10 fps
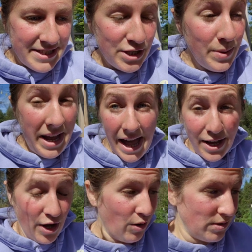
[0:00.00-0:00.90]
since we
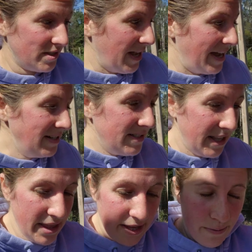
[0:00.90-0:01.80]
got goats.
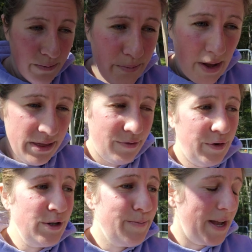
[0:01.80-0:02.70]
Honestly, when the
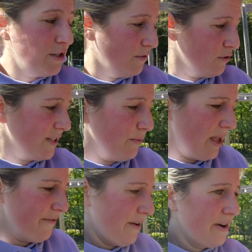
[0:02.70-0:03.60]
first batch of goats that
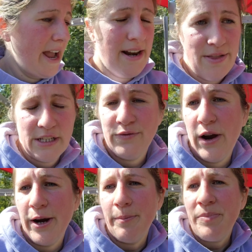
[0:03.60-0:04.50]
we have ever had on this
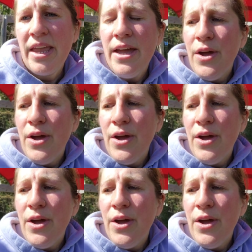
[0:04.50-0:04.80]
farm,